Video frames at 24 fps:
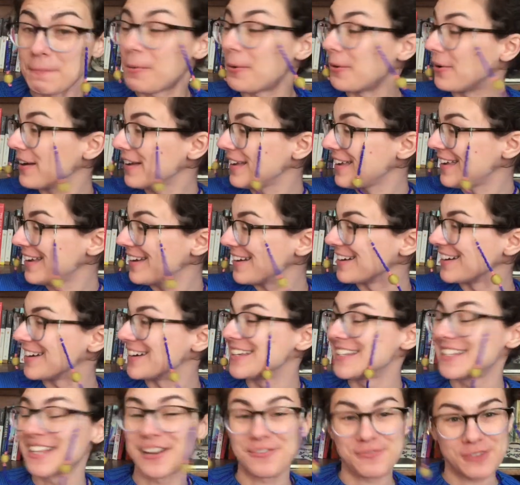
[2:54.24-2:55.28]
point here
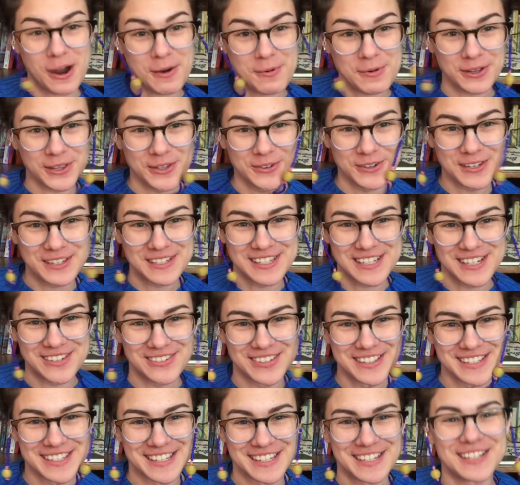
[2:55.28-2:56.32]
is that Robert Louis
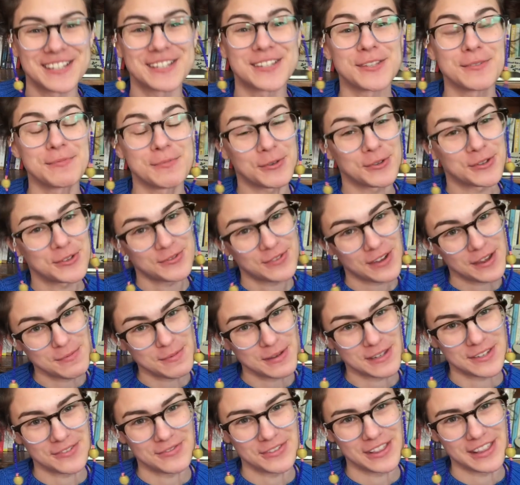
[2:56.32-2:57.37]
Stevenson is the most
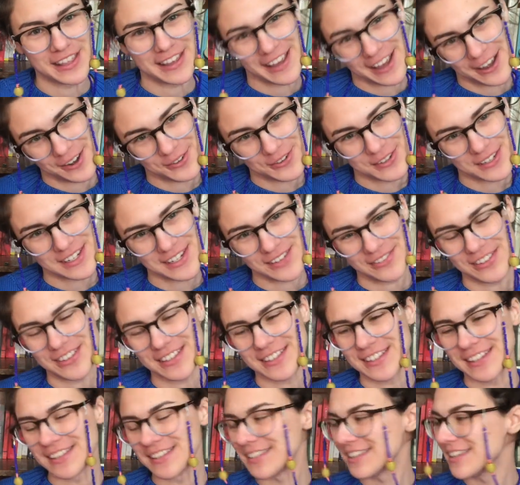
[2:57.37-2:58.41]
famous of the Lighthouse
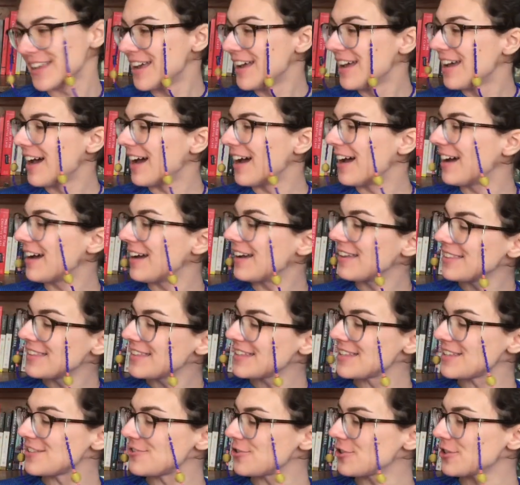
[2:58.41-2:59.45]
Stevensons. Uh, and
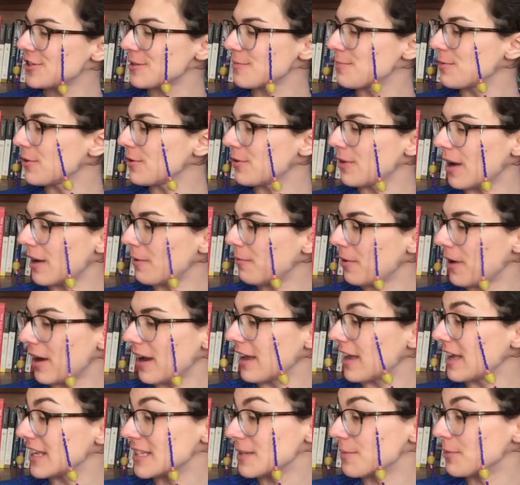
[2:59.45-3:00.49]
this is just a book uh, where I
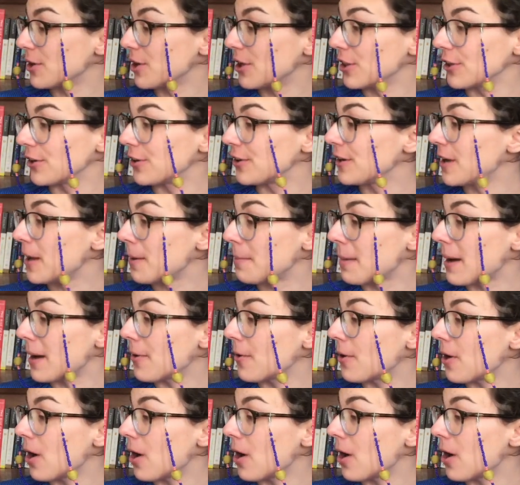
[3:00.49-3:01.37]
guess I'm going to learn about